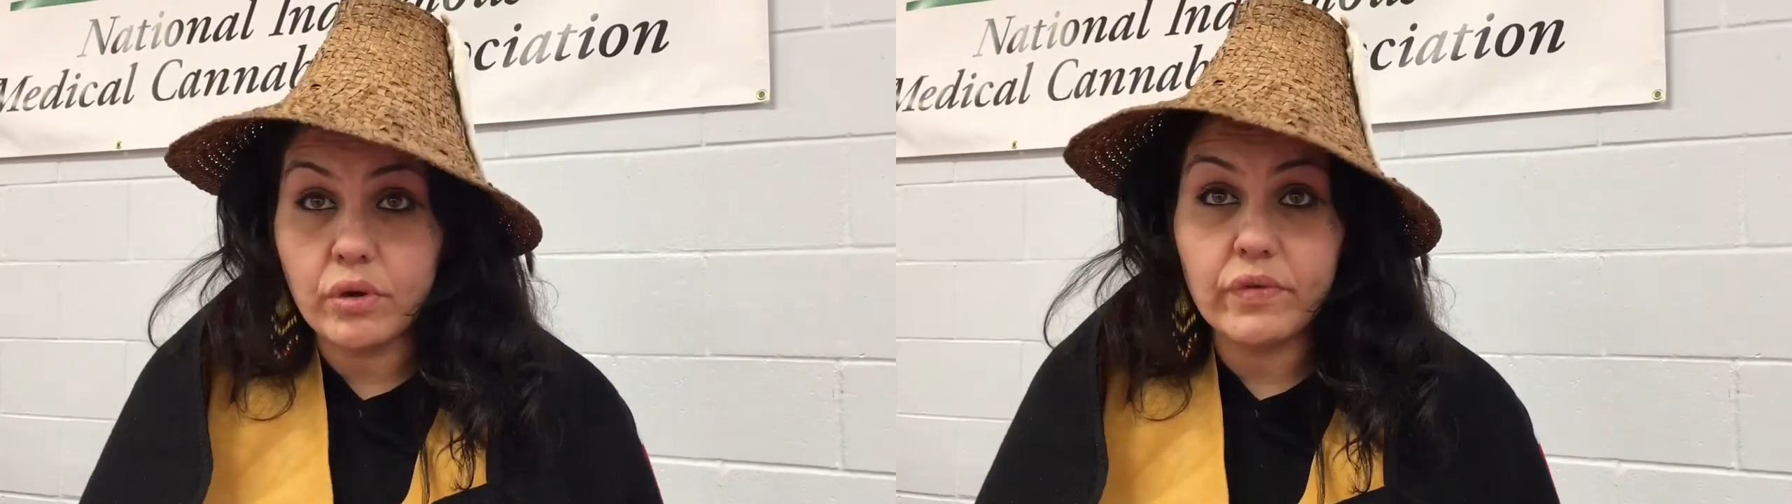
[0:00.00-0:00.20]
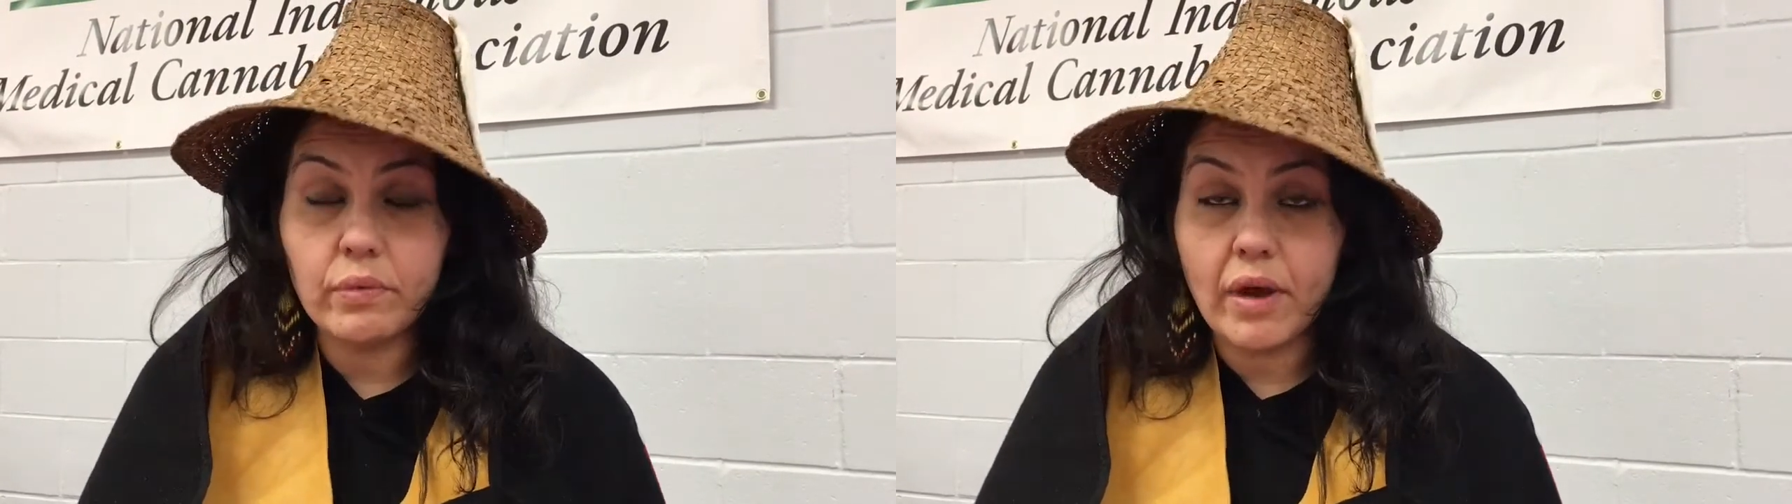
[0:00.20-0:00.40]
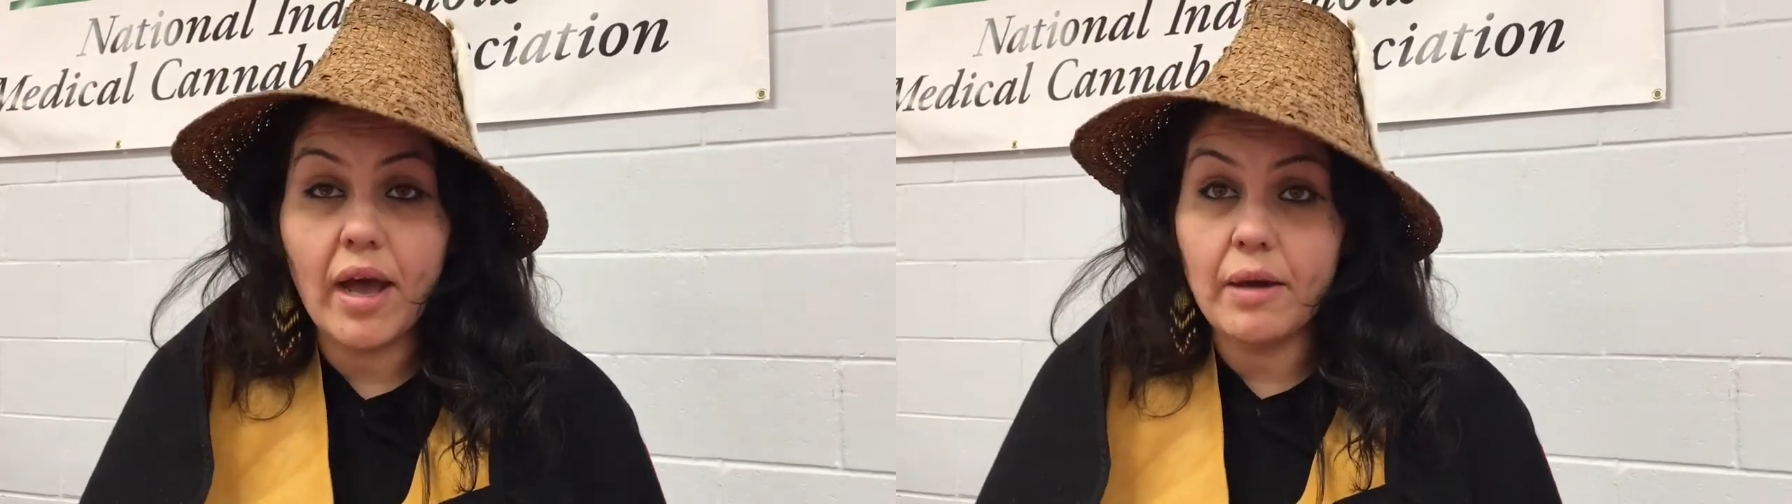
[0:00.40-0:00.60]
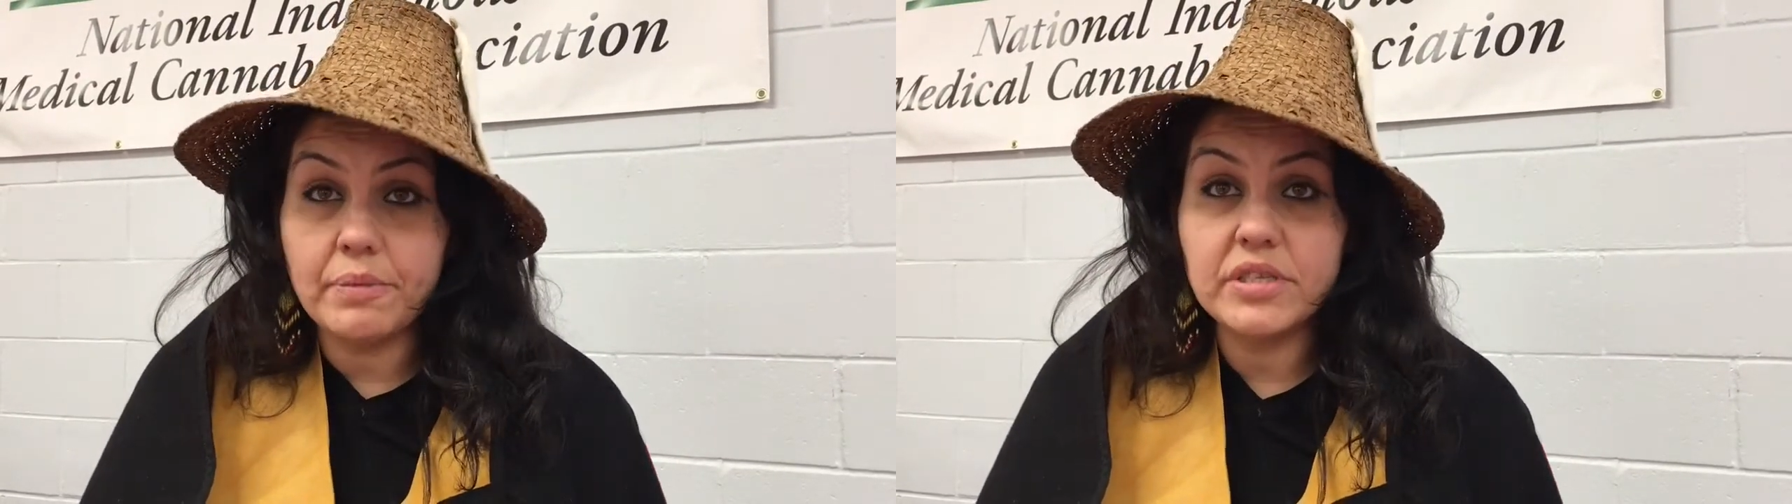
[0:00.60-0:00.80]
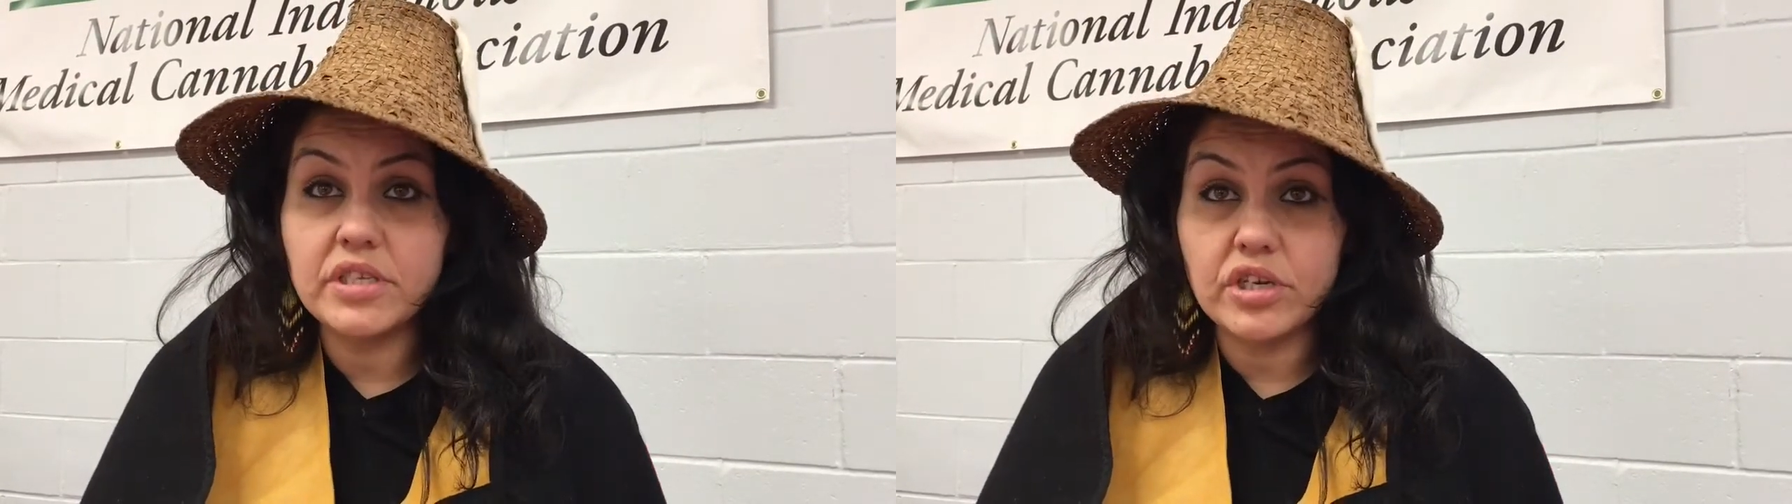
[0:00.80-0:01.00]
over what
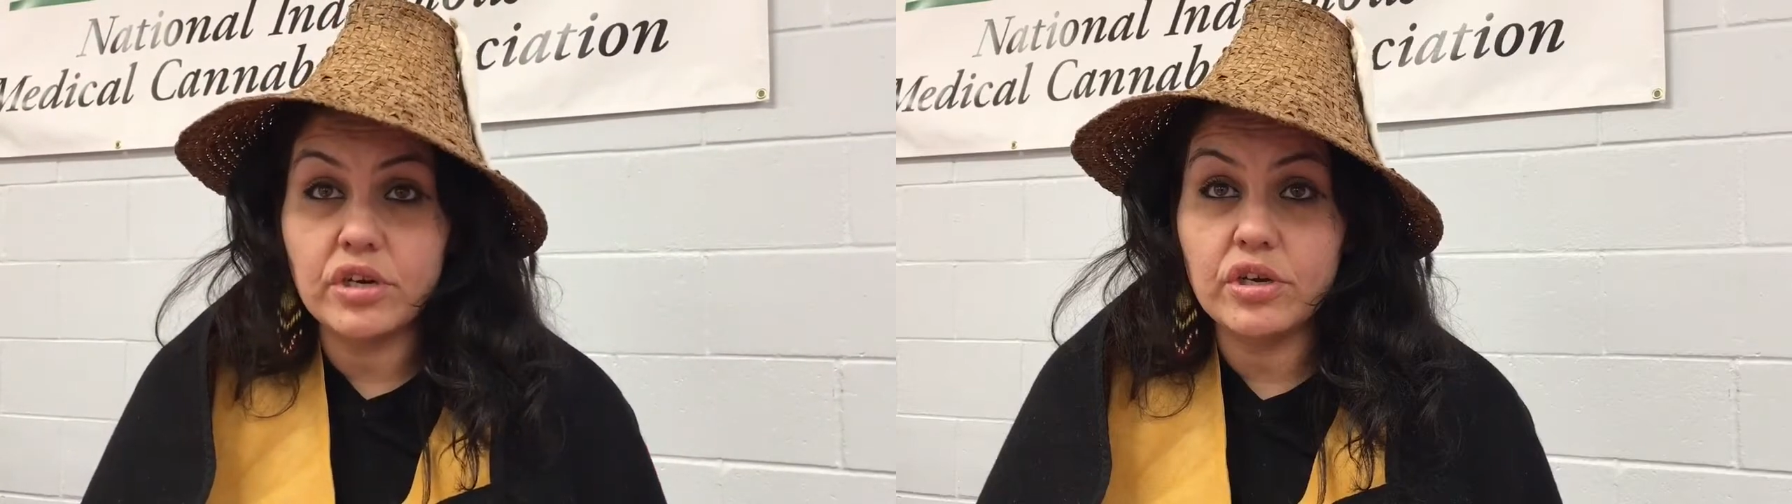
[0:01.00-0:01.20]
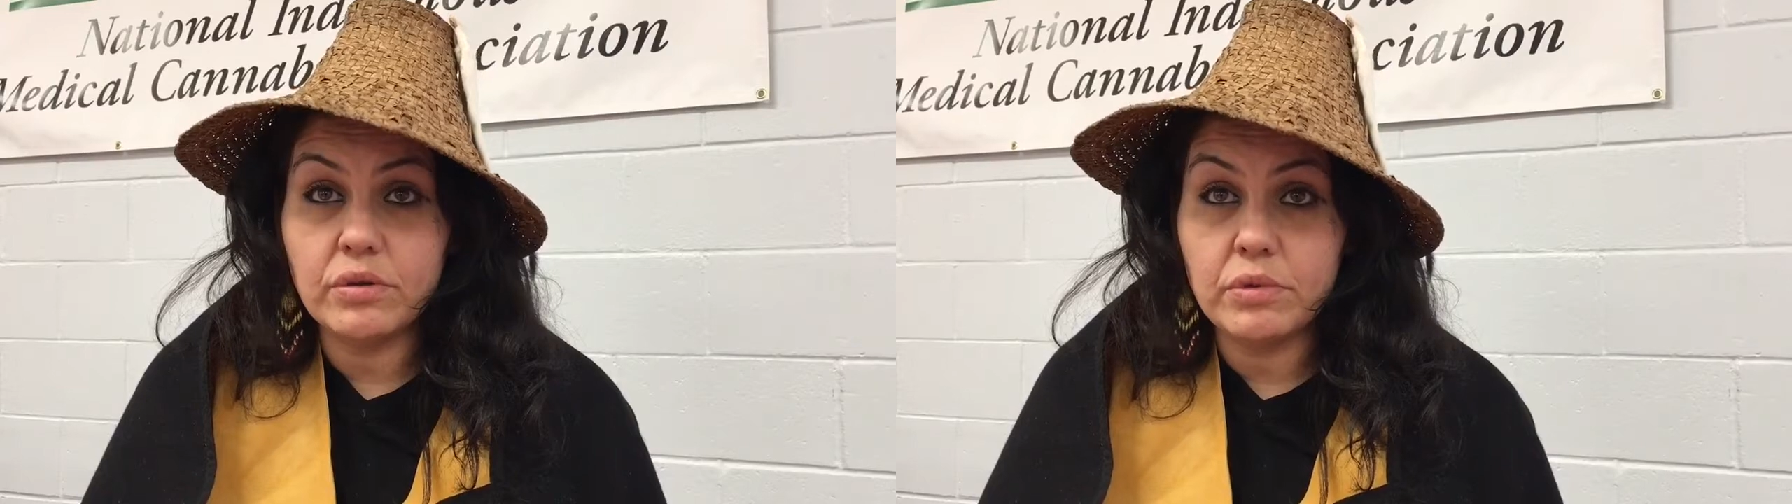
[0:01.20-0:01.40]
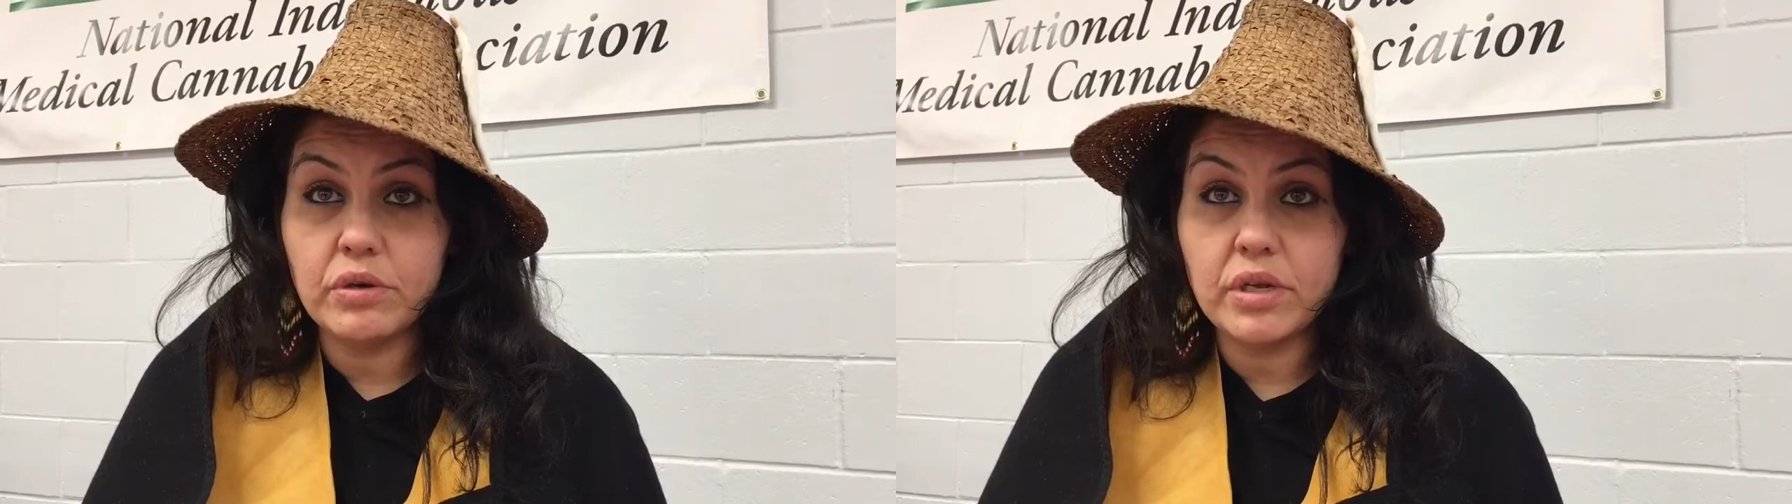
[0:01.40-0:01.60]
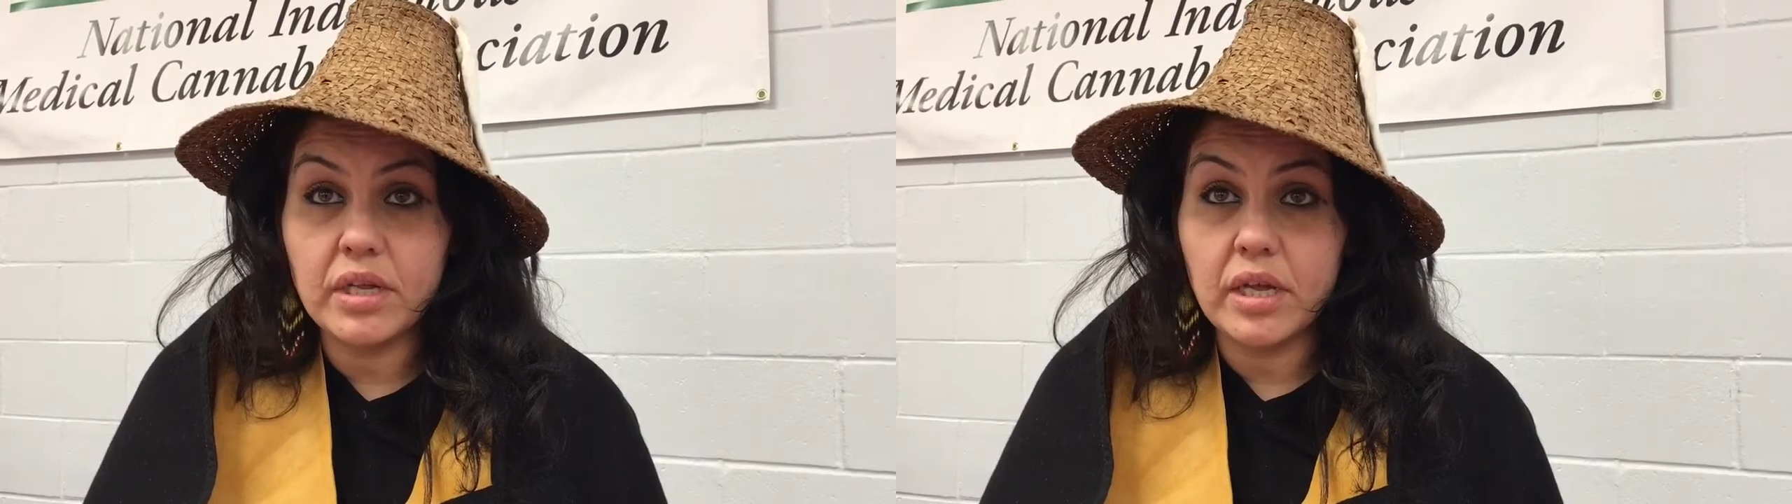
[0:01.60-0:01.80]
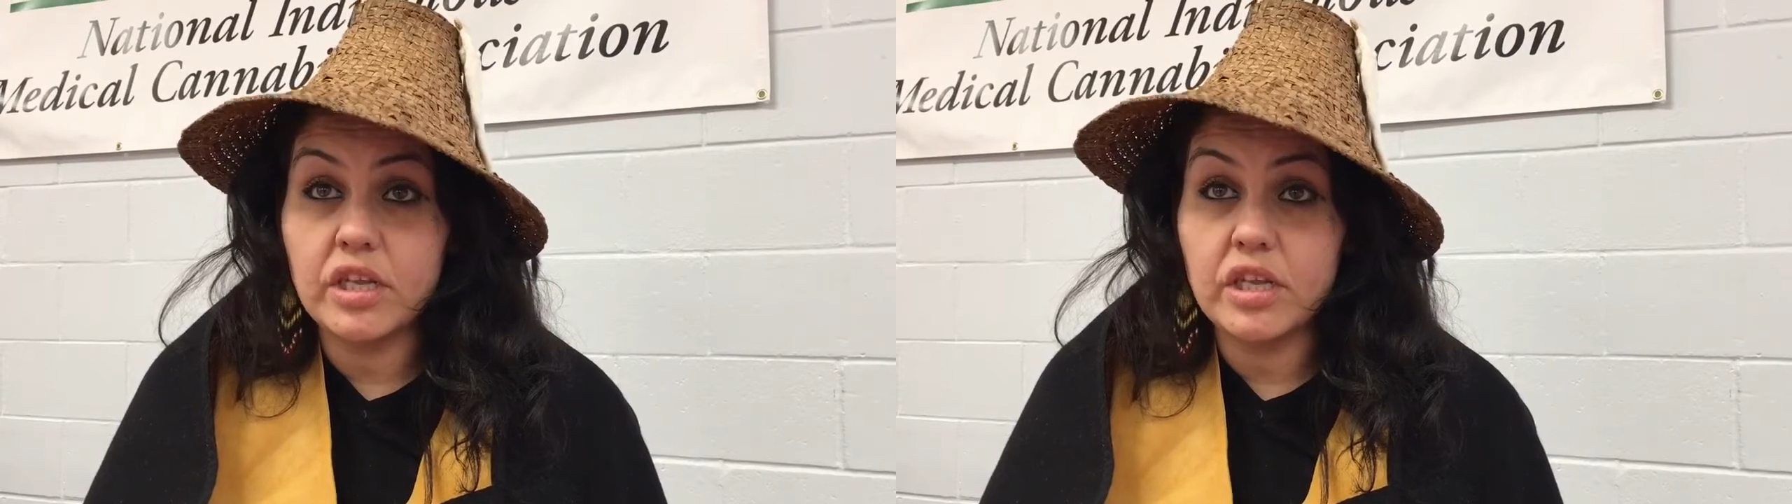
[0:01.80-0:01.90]
happens in your community,